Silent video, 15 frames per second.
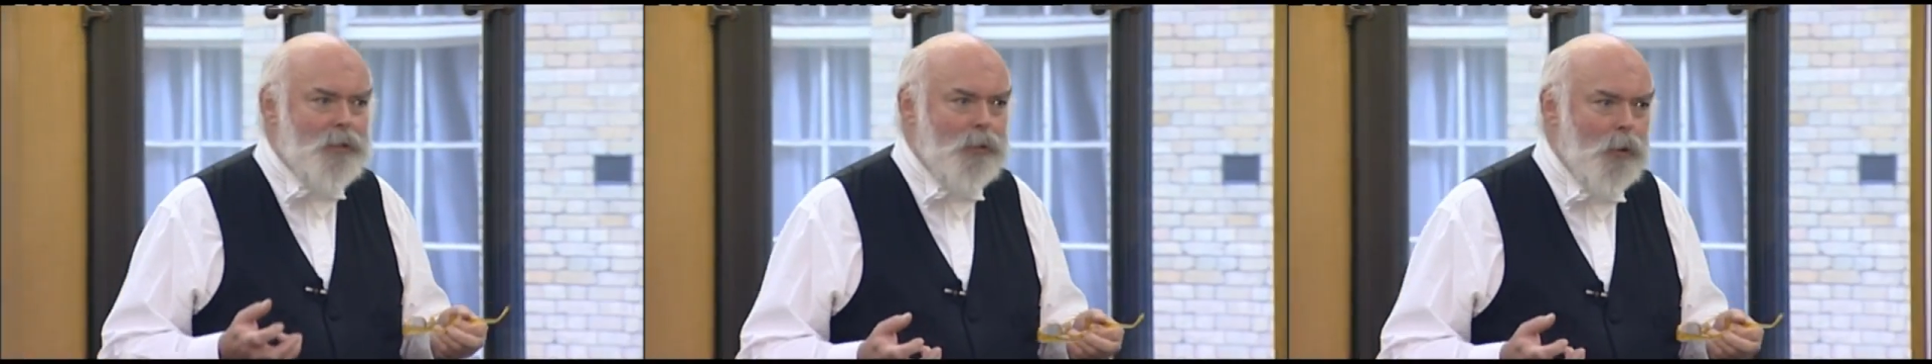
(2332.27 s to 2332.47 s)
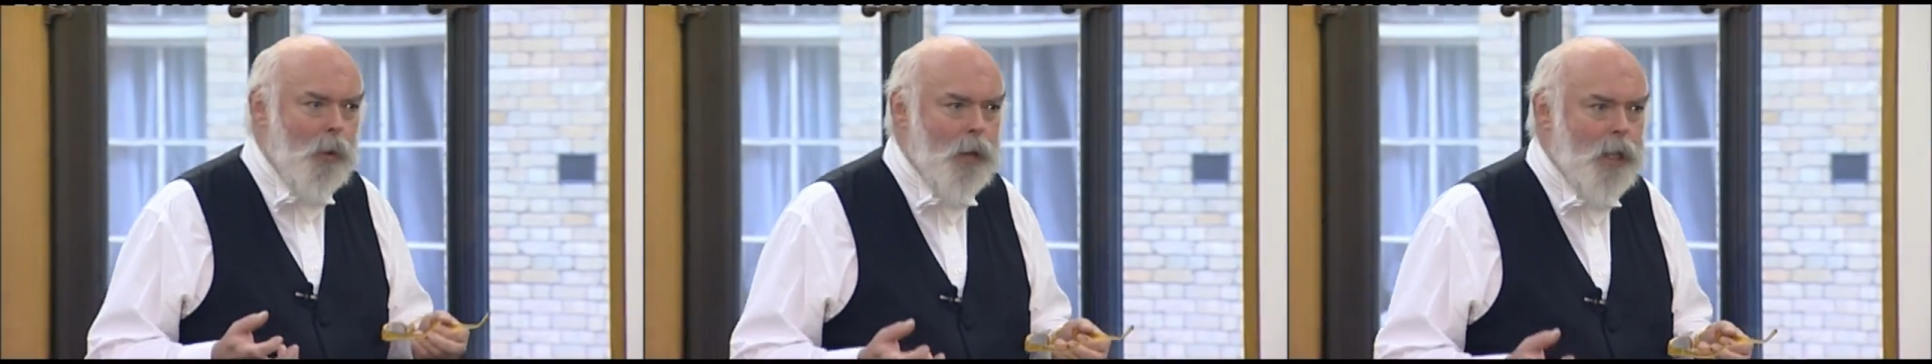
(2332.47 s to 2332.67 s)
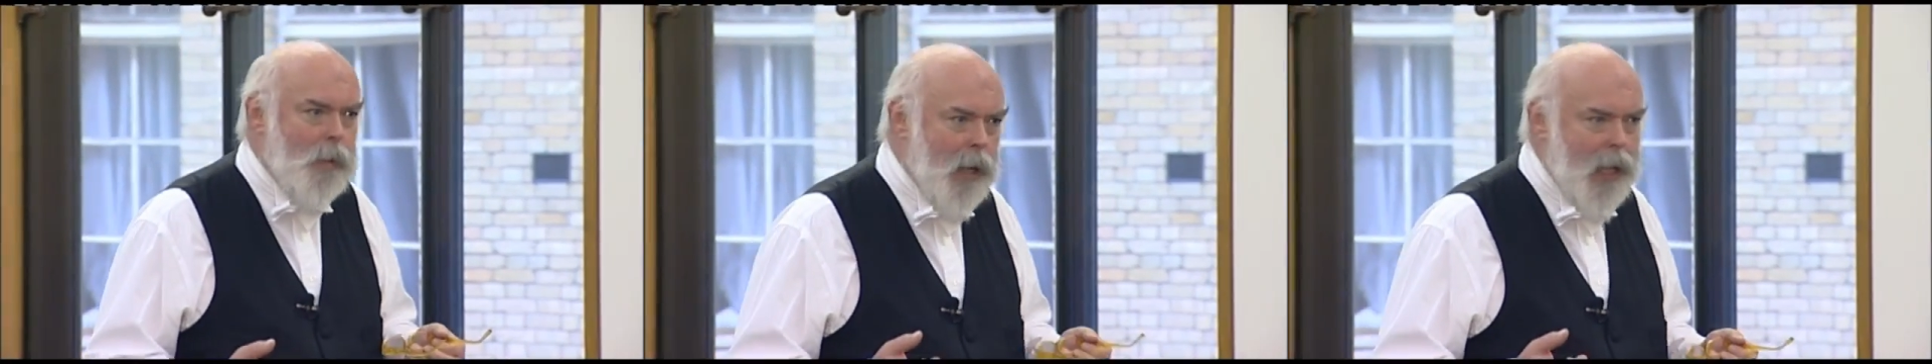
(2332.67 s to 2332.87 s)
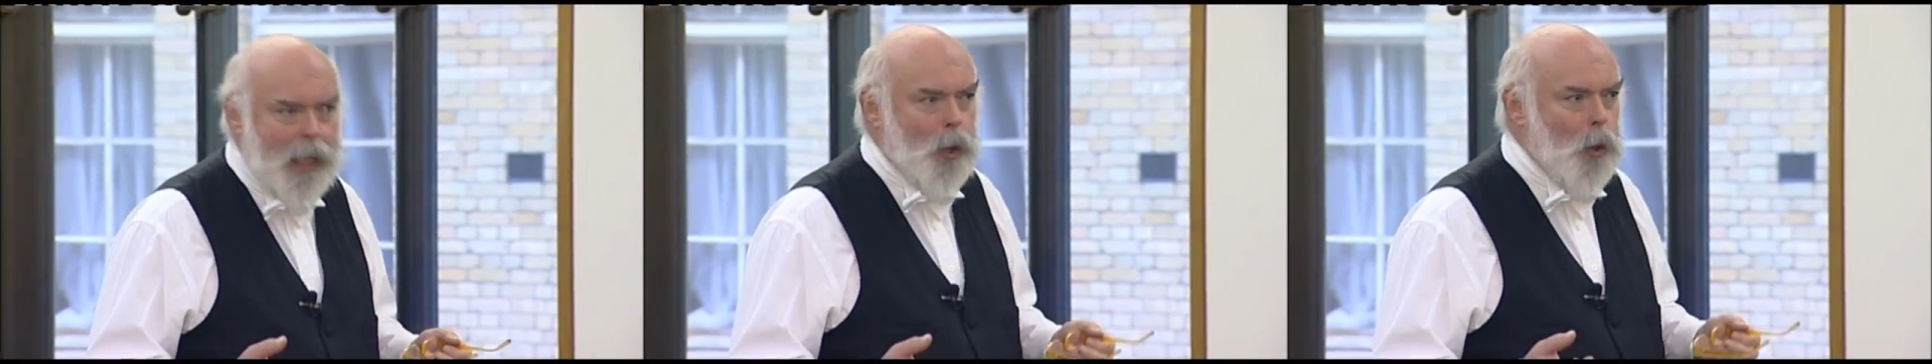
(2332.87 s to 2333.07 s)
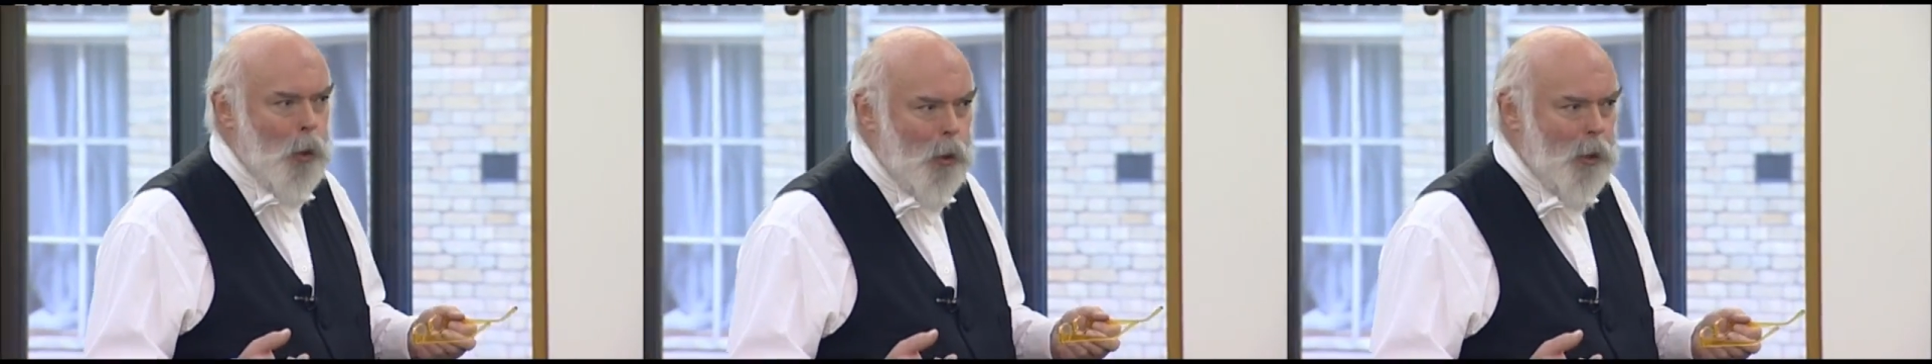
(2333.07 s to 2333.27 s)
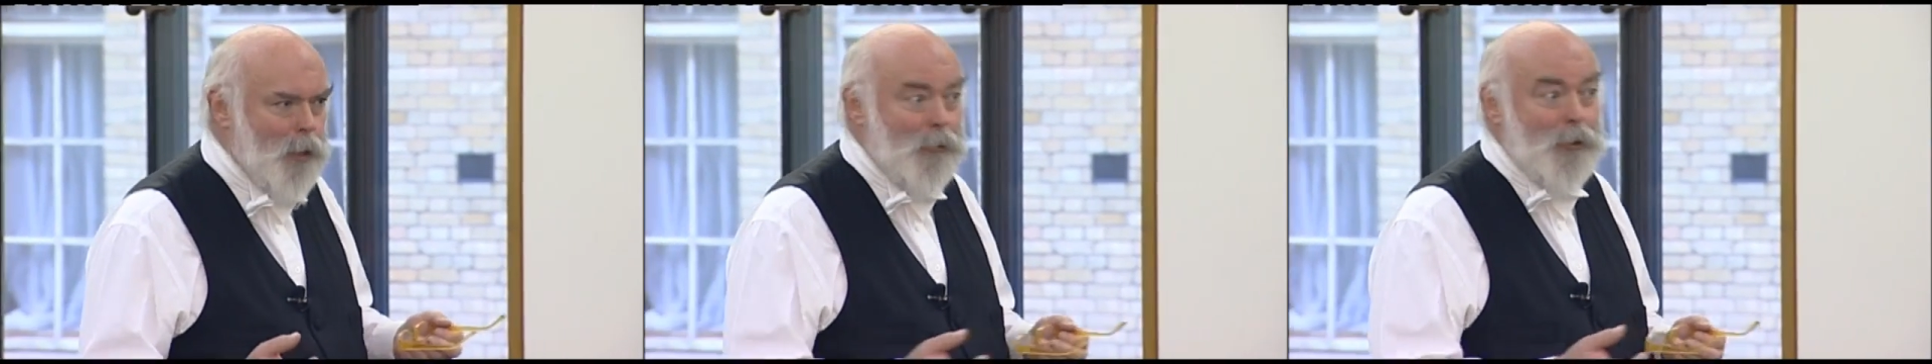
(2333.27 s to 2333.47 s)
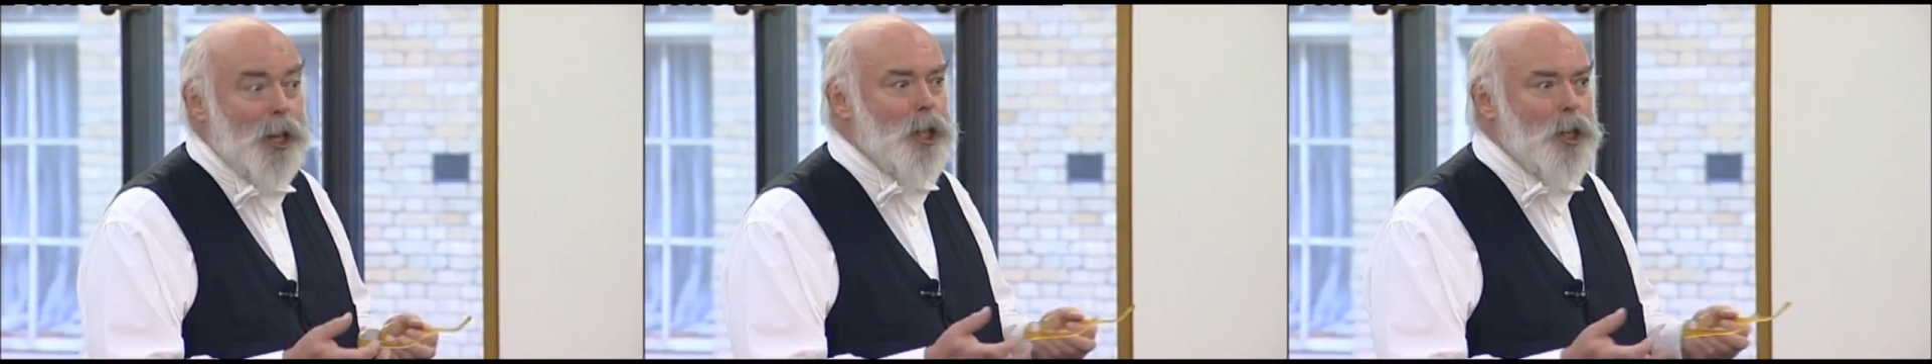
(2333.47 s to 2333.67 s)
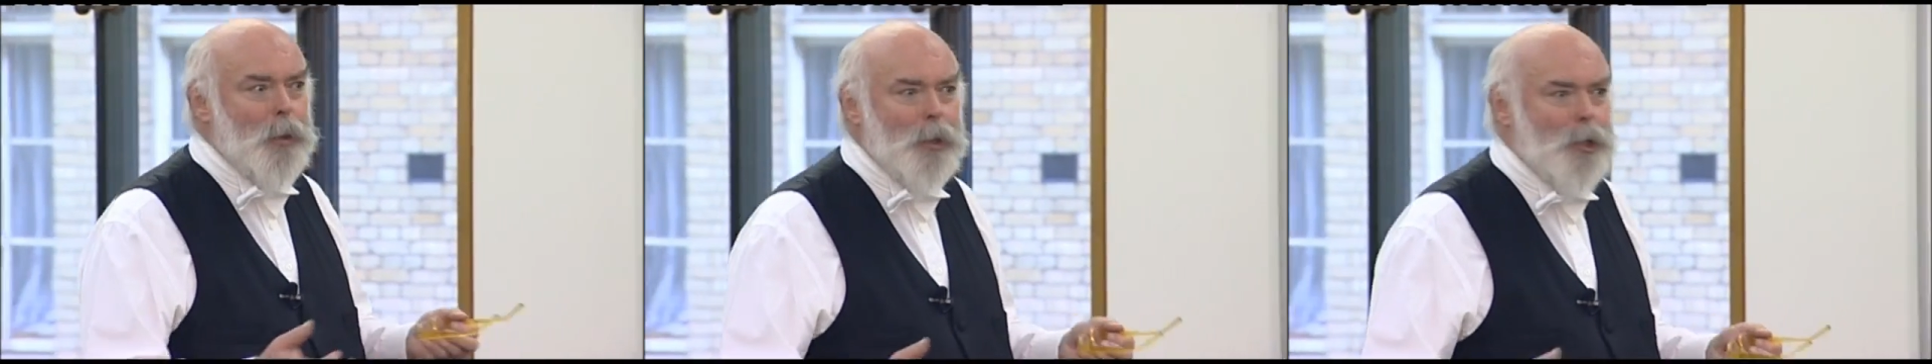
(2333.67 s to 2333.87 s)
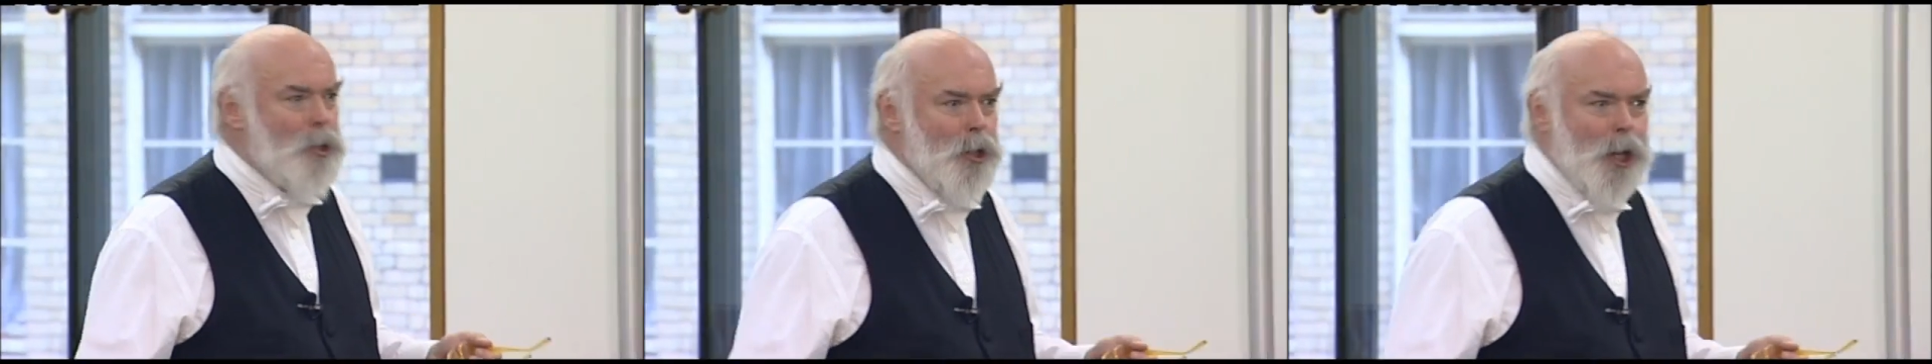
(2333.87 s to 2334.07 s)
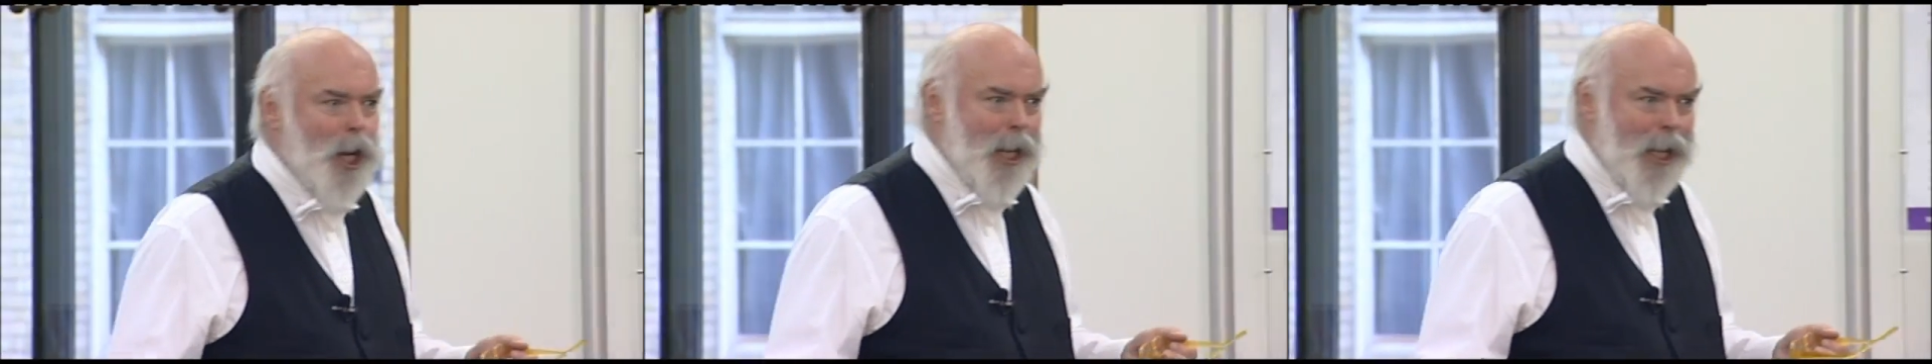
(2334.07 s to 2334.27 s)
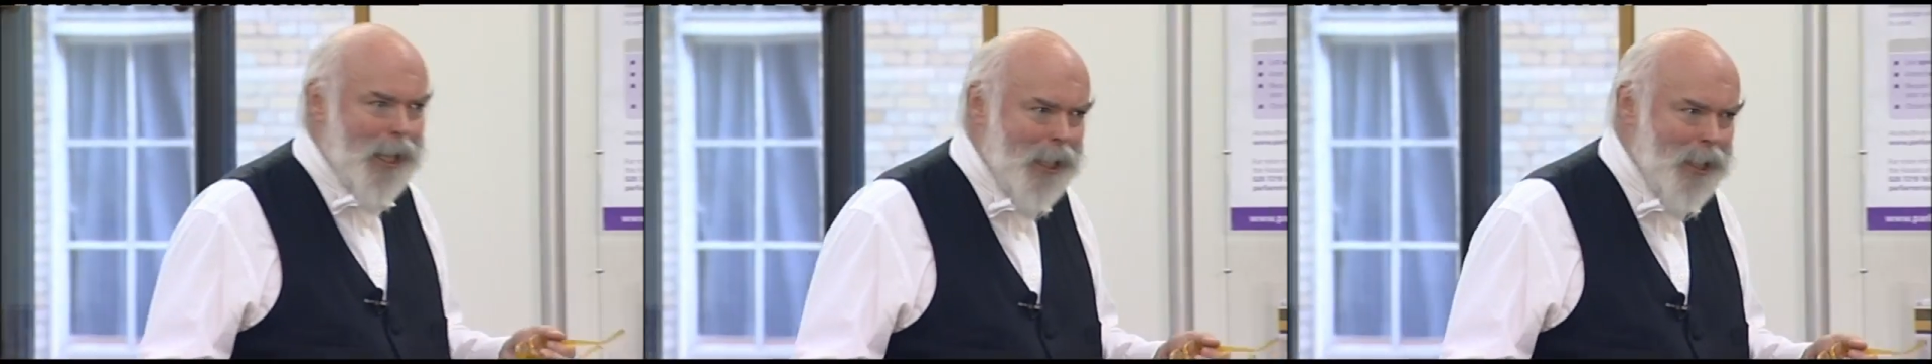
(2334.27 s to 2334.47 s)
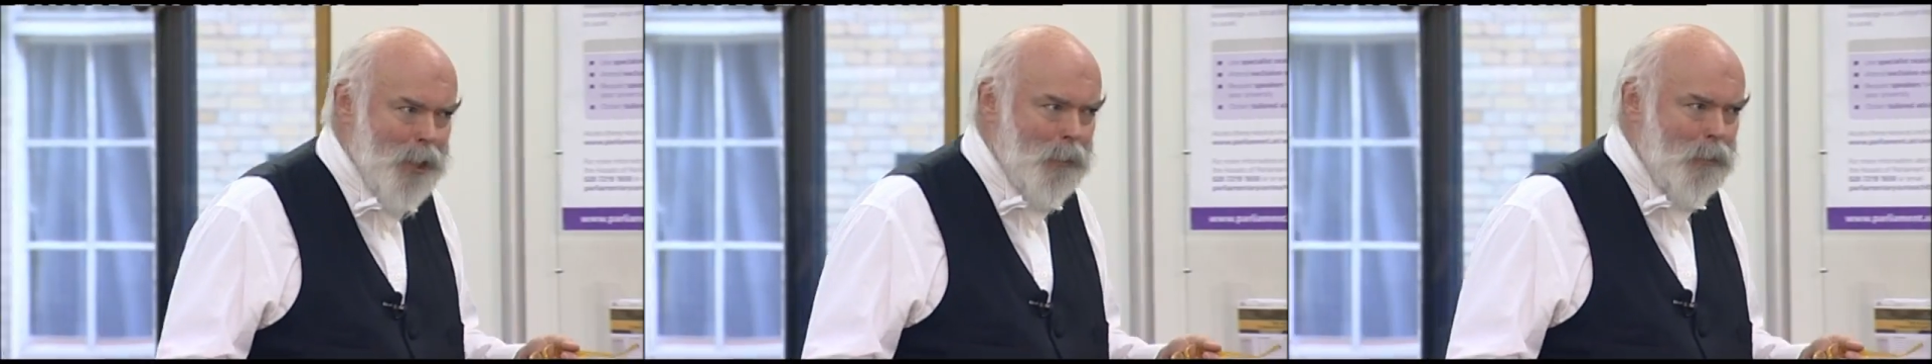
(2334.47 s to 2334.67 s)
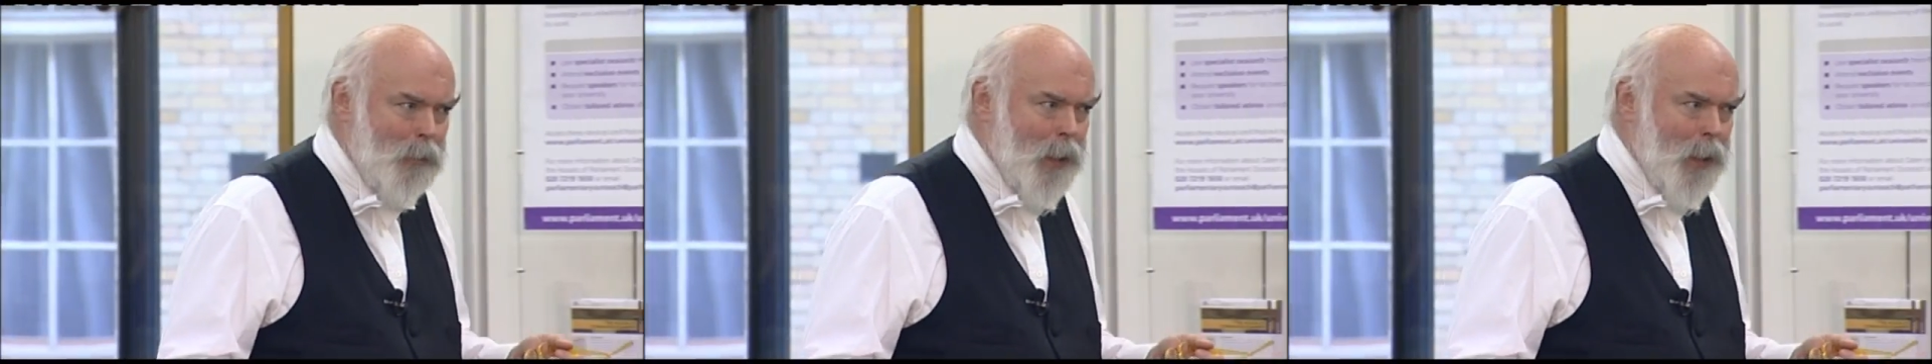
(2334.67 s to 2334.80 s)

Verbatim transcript: for what I might call the virtuous triad.